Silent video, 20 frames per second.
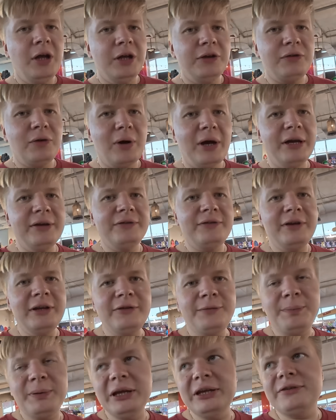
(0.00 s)
So guys,
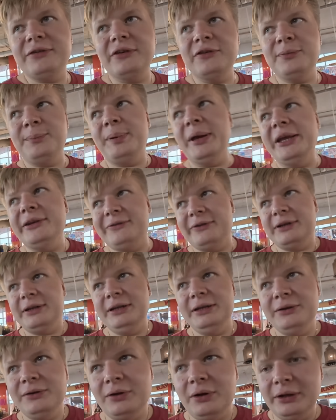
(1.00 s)
this place is
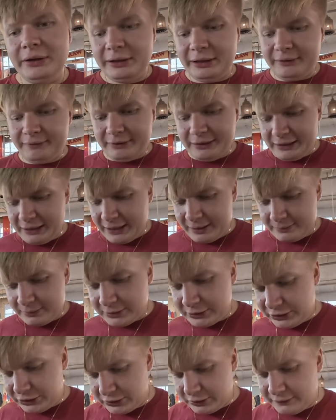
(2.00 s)
basically not even that
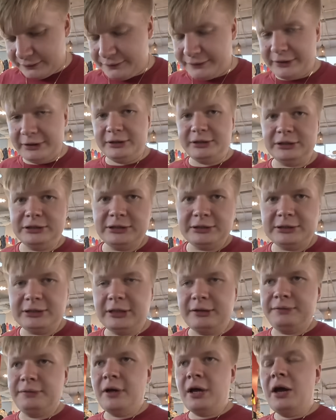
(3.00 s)
much of vintage
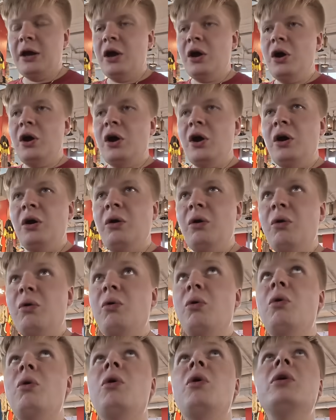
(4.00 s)
stuff.
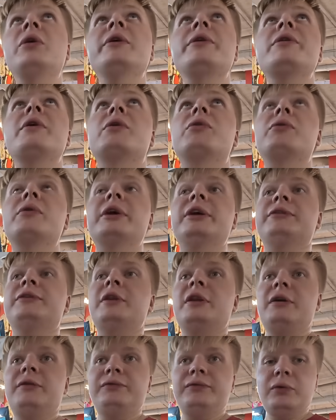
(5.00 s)
All of the rest
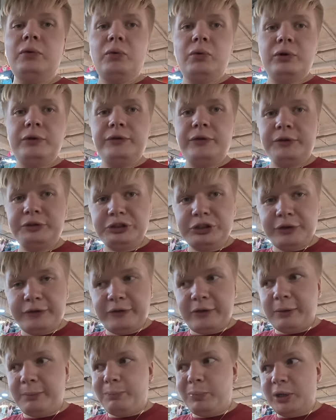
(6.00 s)
of the floors is
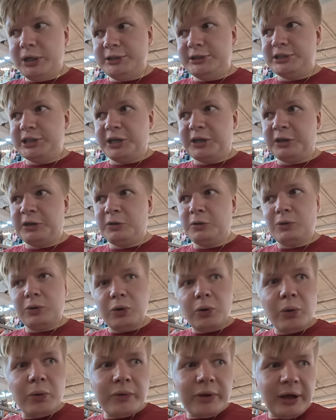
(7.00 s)
just a bunch of
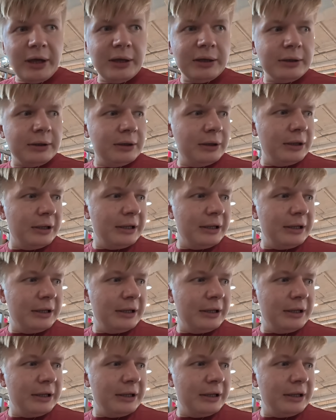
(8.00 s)
clothing.